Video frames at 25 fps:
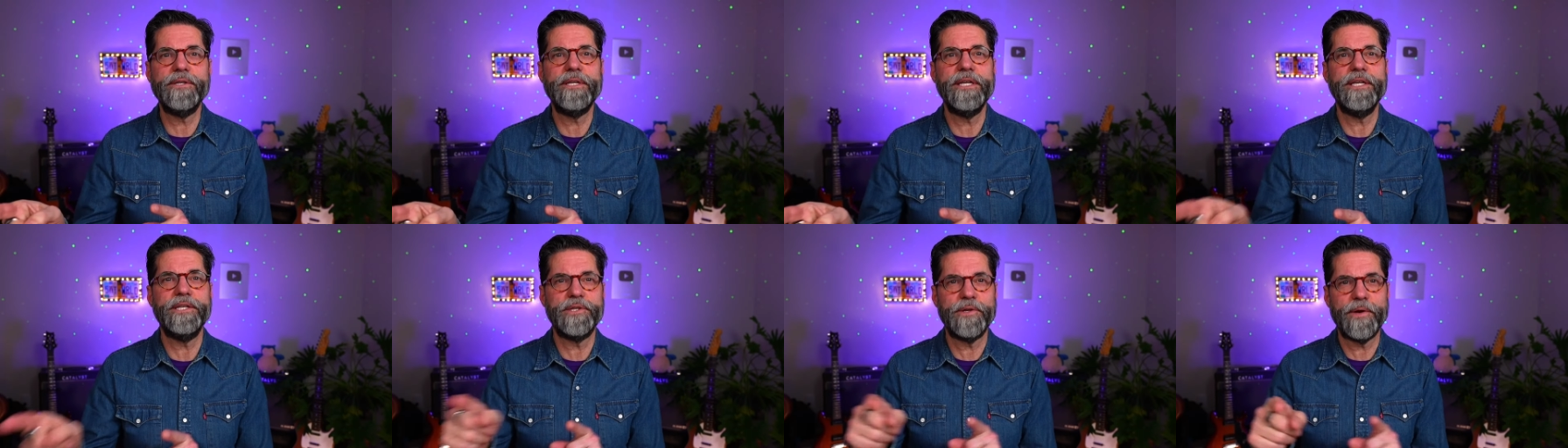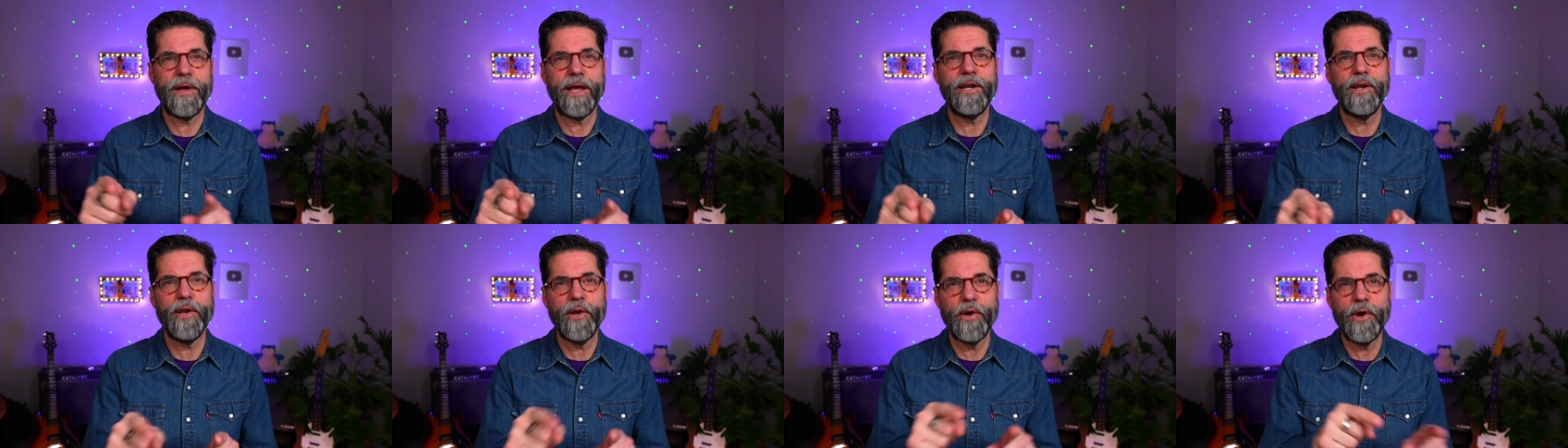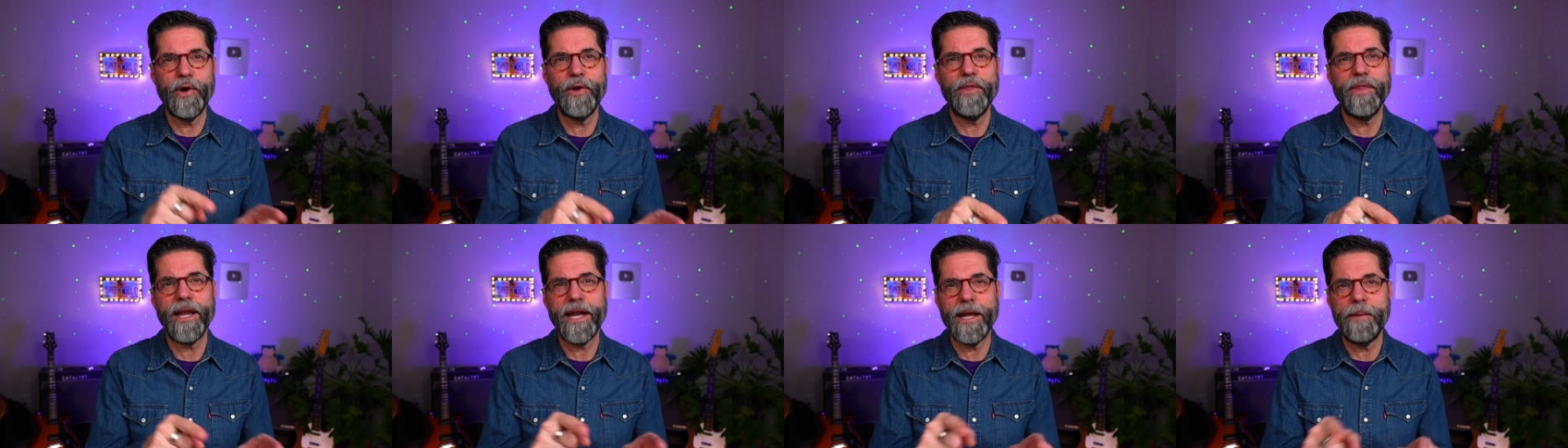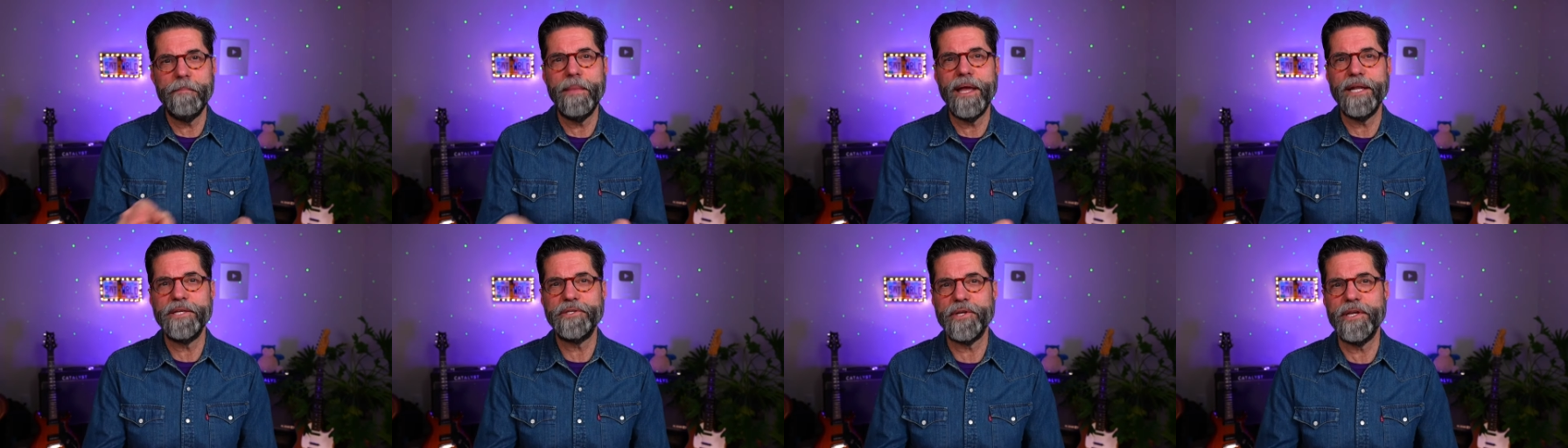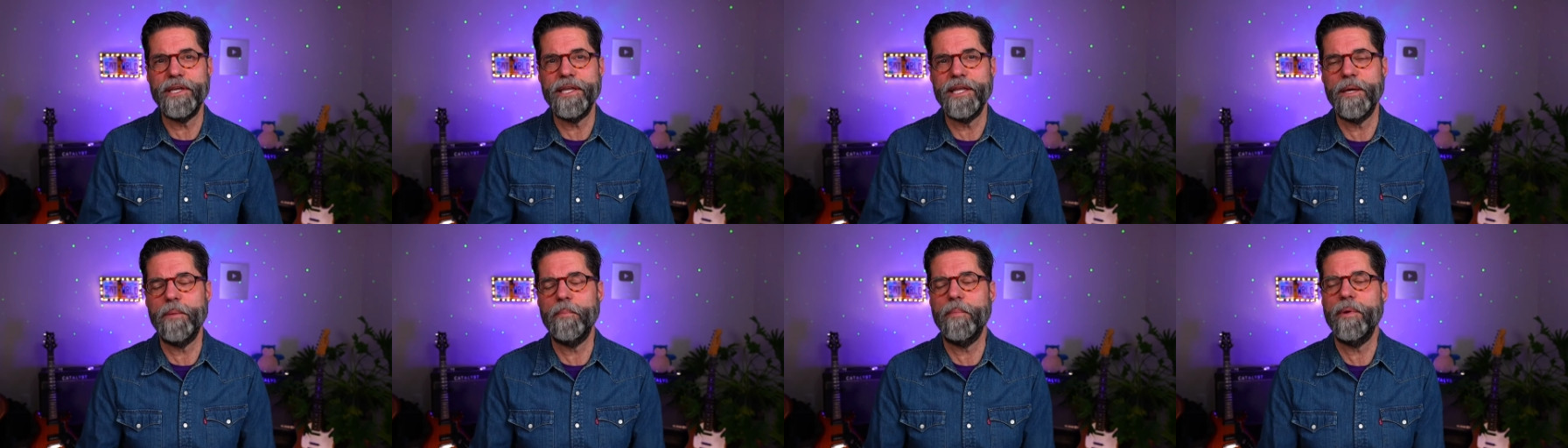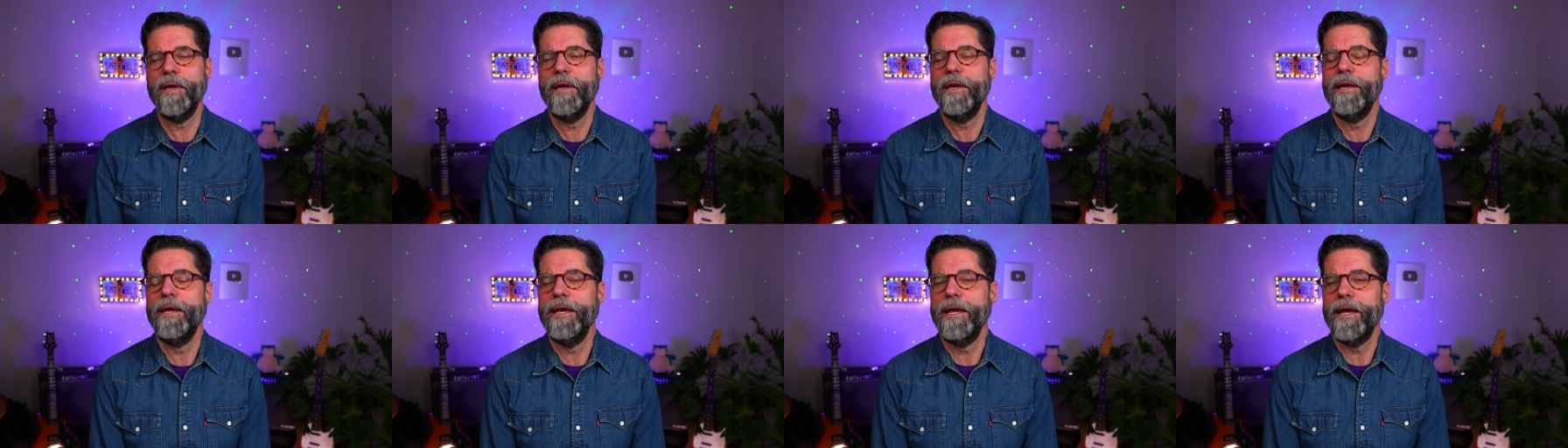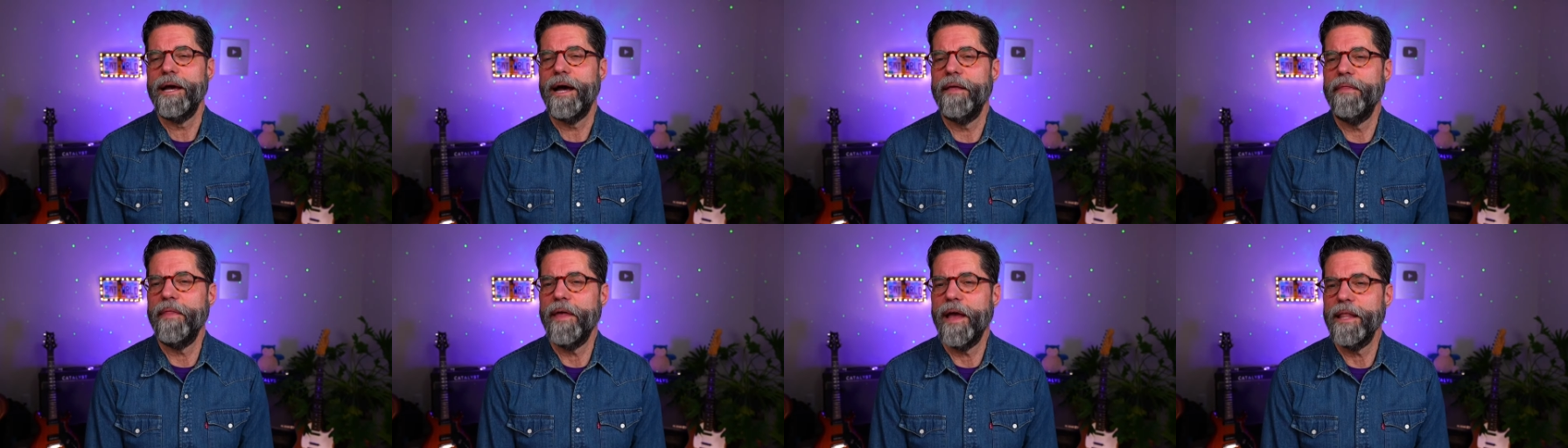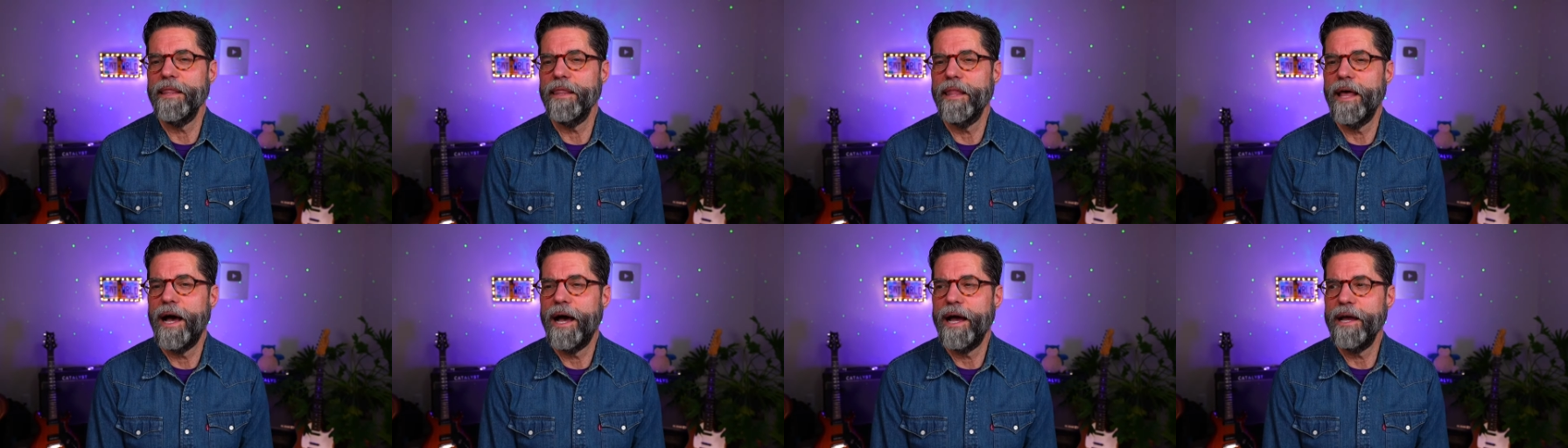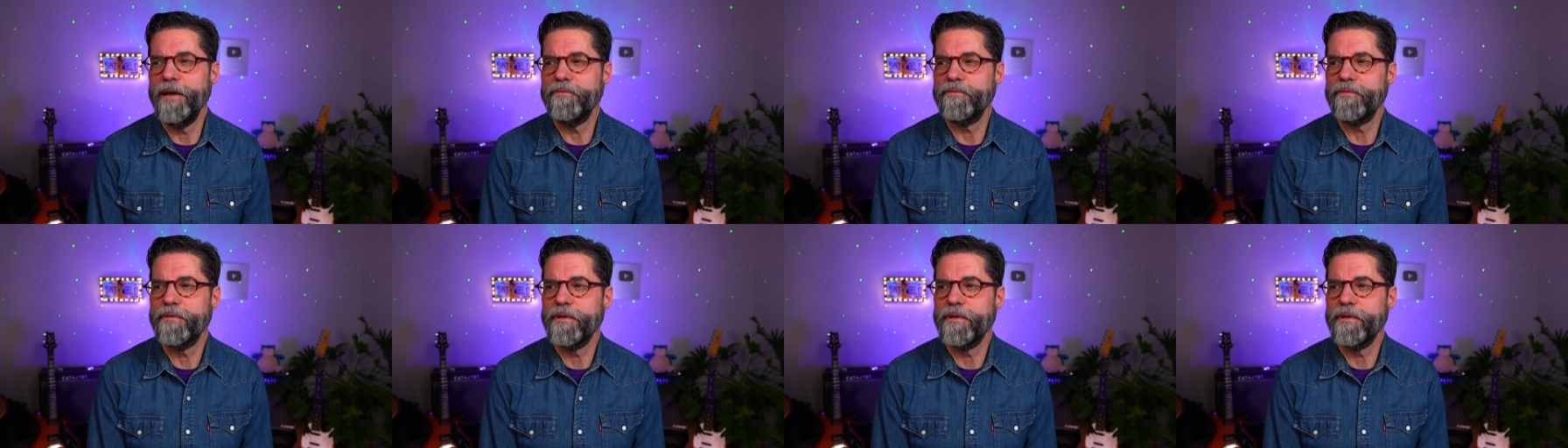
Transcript: teacher had learned that I mentioned him on that live.